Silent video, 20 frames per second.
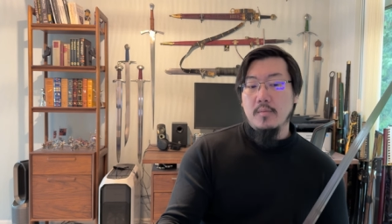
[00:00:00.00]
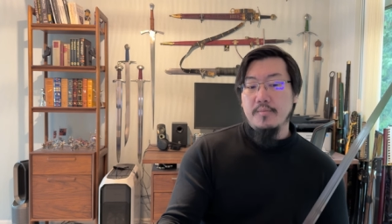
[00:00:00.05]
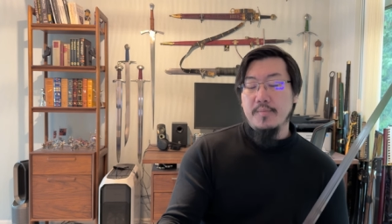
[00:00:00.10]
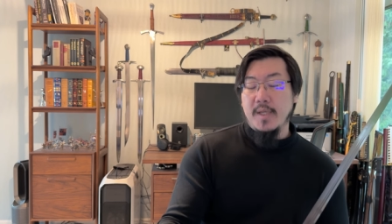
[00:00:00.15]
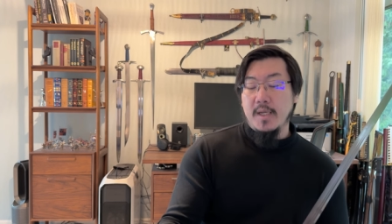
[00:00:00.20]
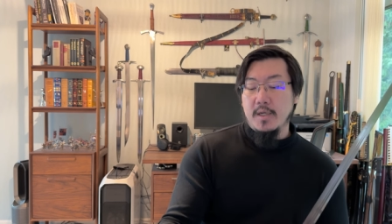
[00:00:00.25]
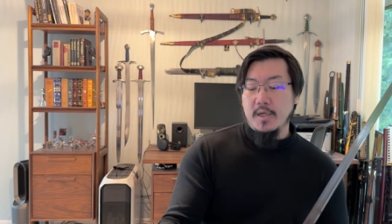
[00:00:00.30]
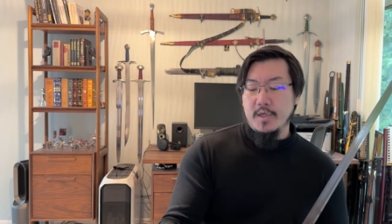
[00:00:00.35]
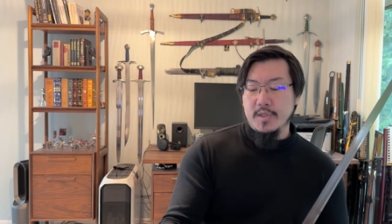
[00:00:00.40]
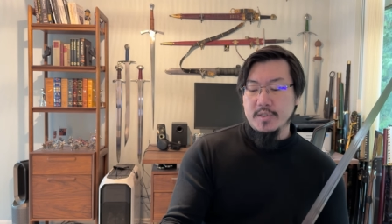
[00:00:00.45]

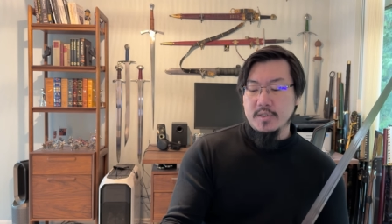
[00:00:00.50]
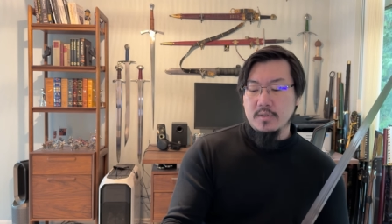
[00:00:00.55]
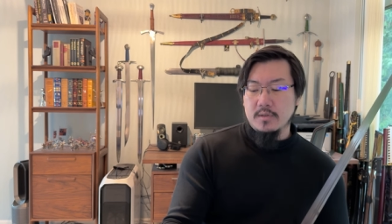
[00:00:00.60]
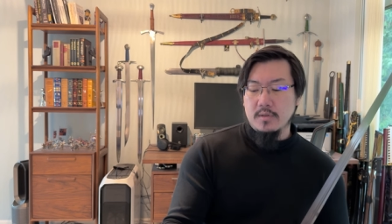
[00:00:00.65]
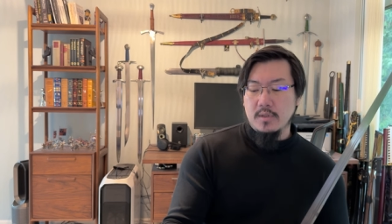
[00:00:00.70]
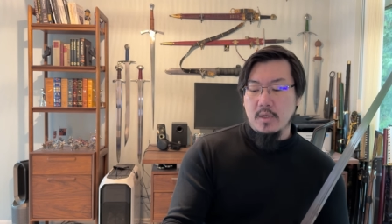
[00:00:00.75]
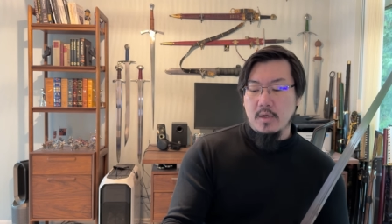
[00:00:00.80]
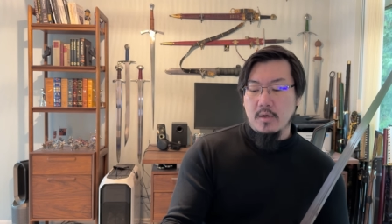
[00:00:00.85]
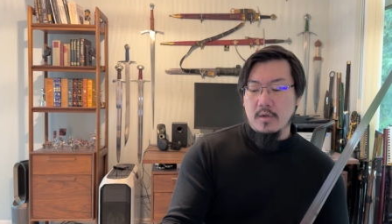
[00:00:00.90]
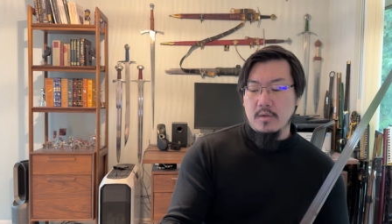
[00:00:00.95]
because
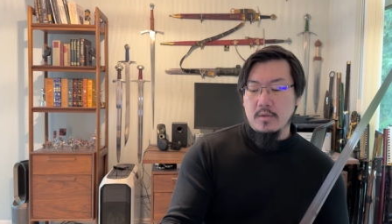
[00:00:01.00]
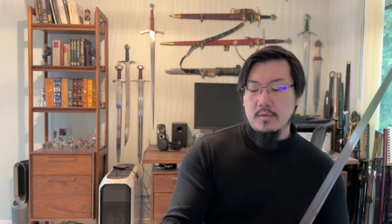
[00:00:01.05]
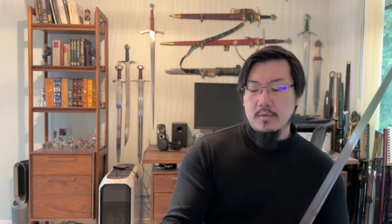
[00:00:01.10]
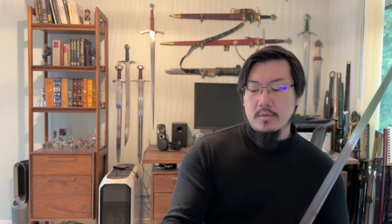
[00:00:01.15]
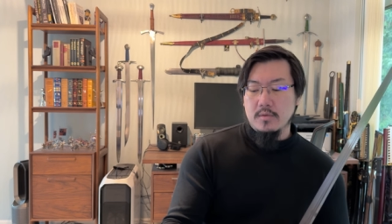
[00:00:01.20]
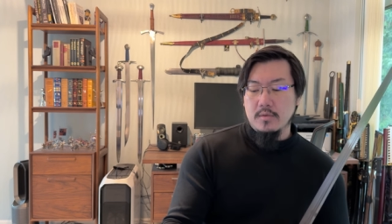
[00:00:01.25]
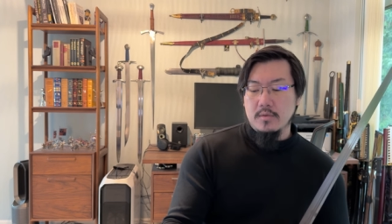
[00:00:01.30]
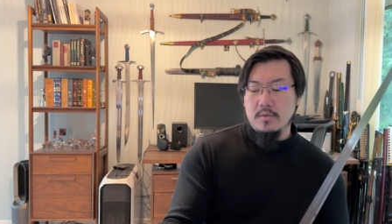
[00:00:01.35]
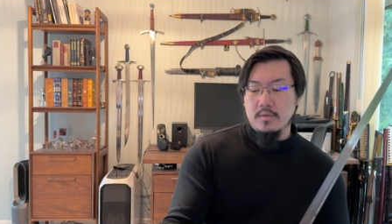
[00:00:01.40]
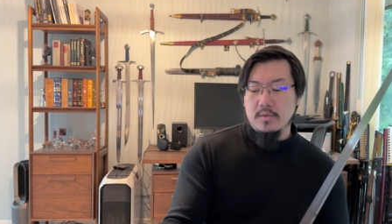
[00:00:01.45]
their
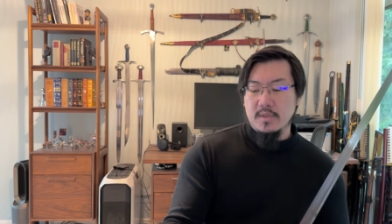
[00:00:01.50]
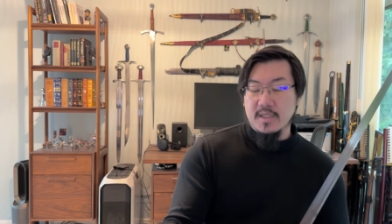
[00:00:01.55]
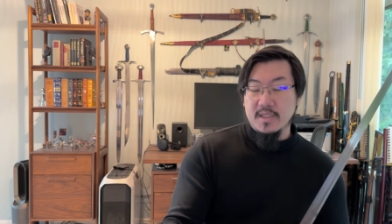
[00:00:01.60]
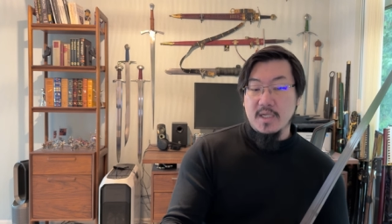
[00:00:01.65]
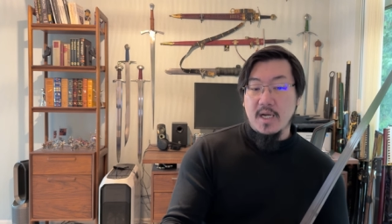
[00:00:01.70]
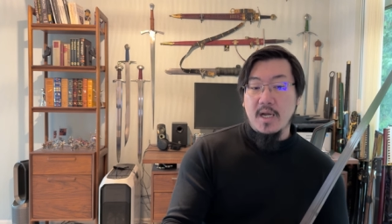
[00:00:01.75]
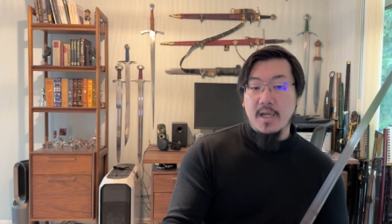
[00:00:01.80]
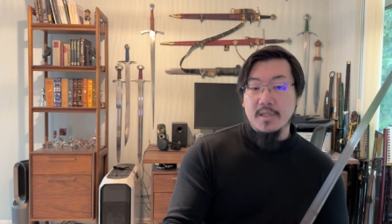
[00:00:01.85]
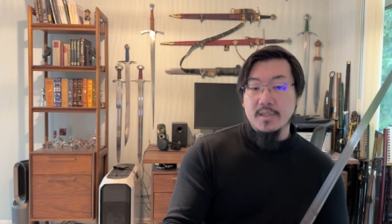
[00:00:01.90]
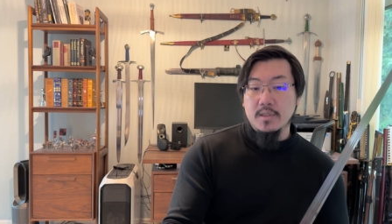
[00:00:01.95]

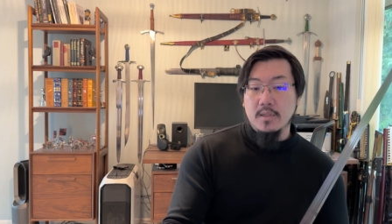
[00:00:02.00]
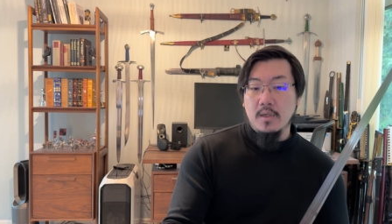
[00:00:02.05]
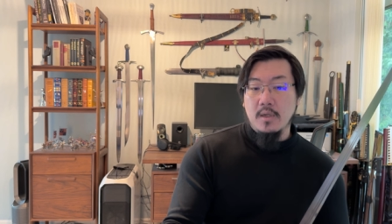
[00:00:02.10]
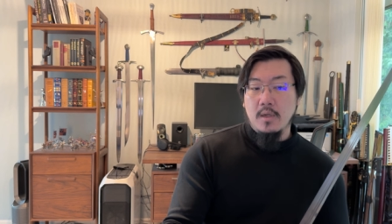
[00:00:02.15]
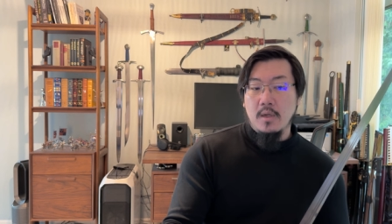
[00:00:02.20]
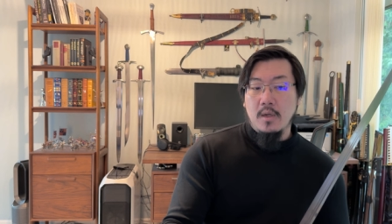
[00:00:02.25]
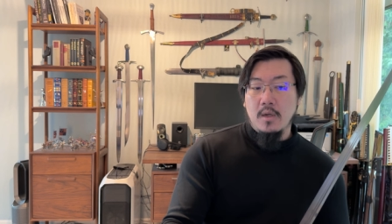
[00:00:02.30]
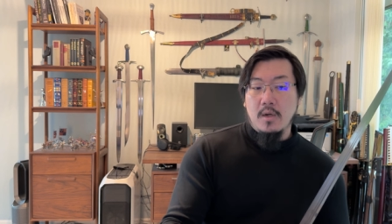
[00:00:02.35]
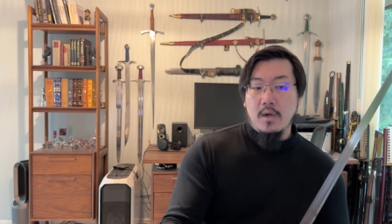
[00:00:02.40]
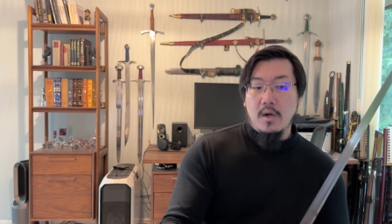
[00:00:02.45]
designs
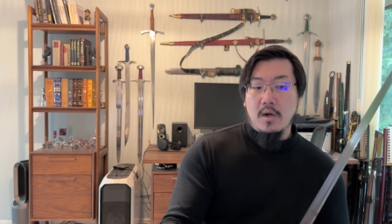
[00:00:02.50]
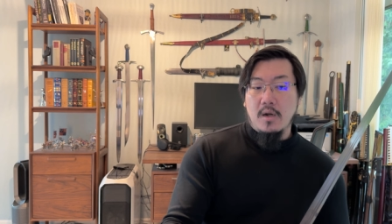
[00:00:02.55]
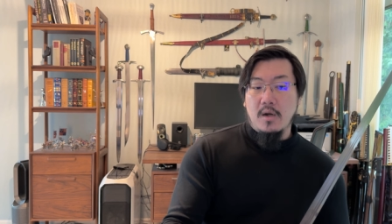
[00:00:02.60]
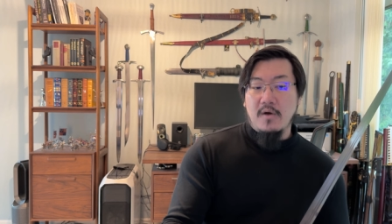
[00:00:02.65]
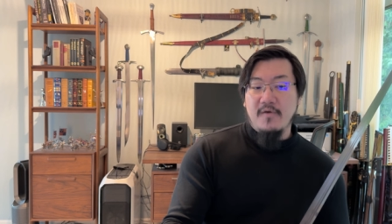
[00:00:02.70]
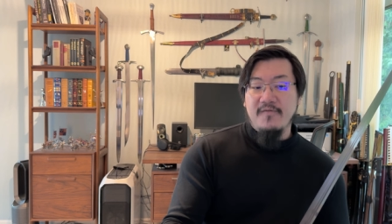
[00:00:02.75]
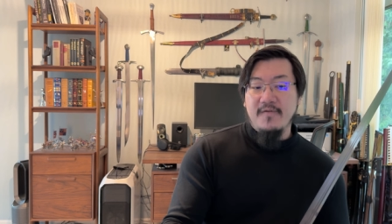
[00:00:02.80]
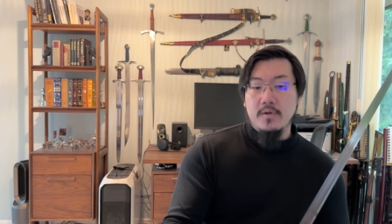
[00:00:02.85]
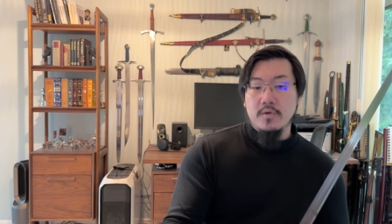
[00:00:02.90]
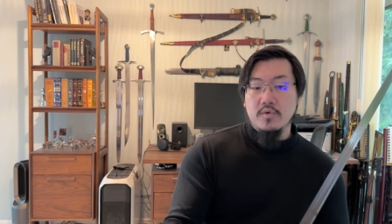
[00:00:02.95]
are
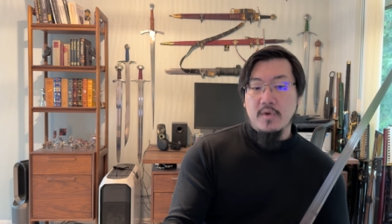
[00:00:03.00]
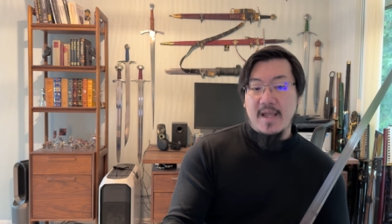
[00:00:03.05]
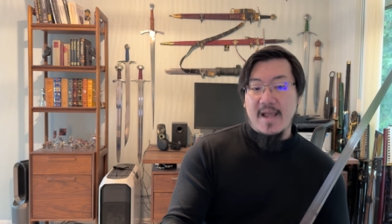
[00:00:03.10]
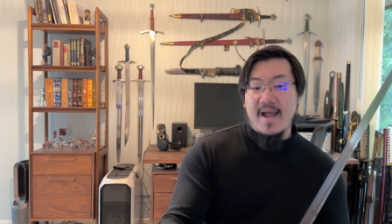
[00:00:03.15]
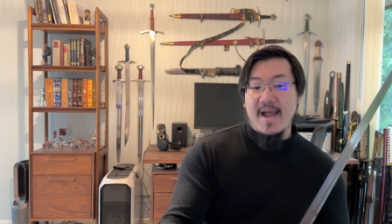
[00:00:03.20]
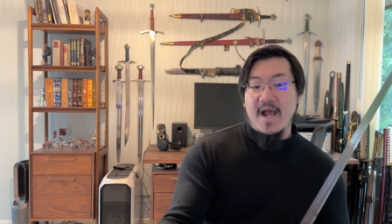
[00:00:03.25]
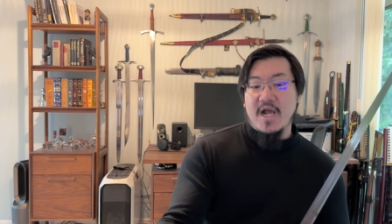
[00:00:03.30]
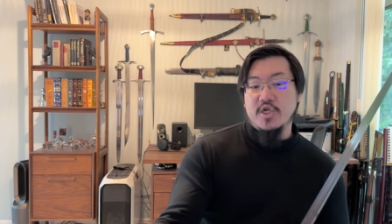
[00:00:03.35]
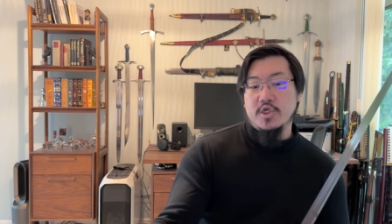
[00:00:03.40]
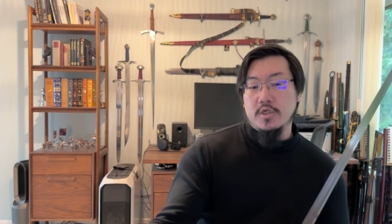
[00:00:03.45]
often
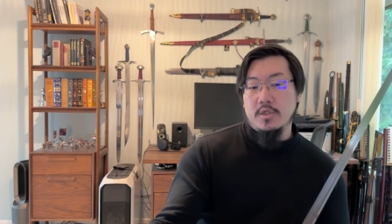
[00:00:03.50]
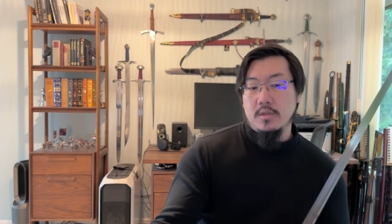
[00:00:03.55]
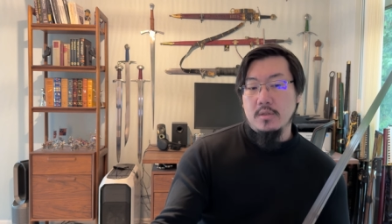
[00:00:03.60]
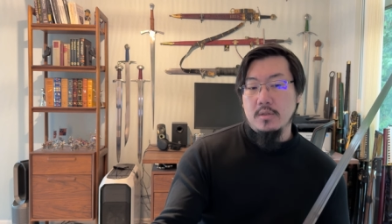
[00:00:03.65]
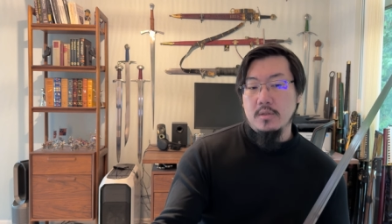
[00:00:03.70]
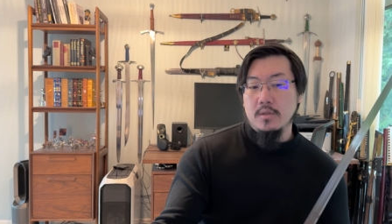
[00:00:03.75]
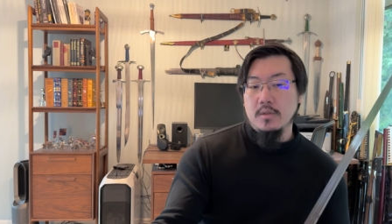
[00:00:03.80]
rehashed